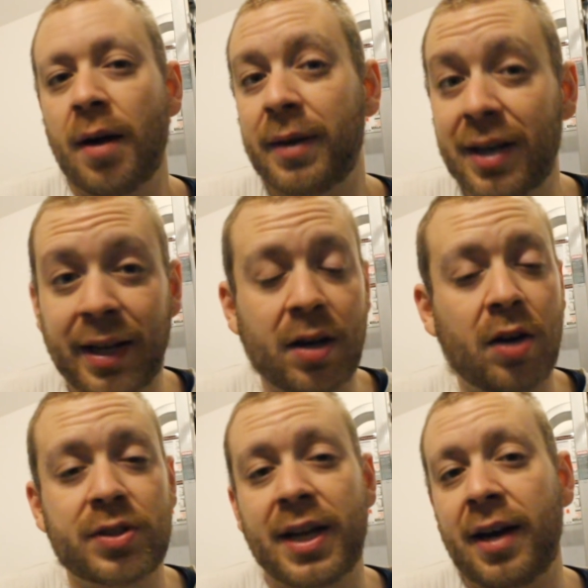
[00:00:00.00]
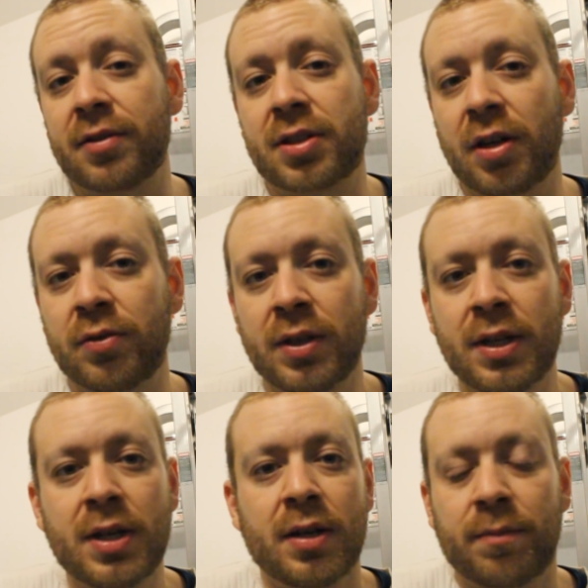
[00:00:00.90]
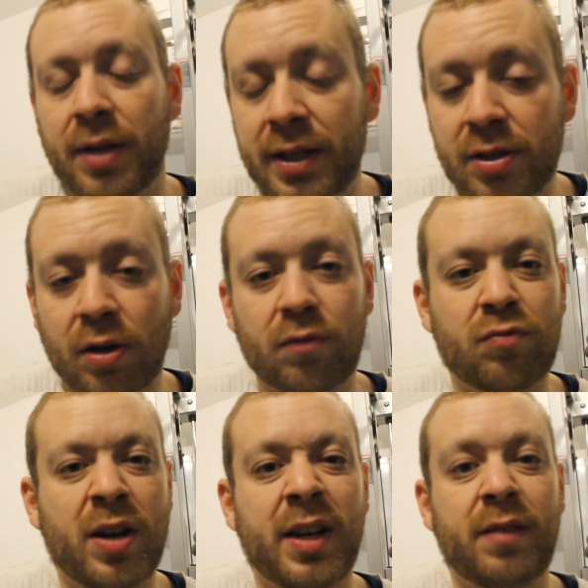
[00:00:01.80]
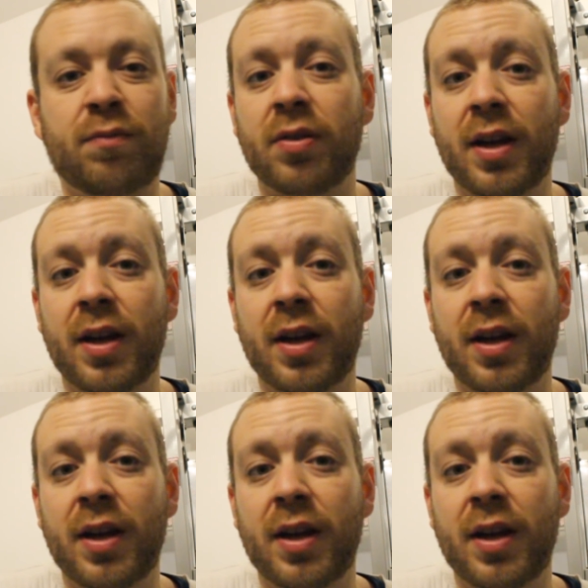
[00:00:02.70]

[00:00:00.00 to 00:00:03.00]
I mean, Lingard's out, but he's not really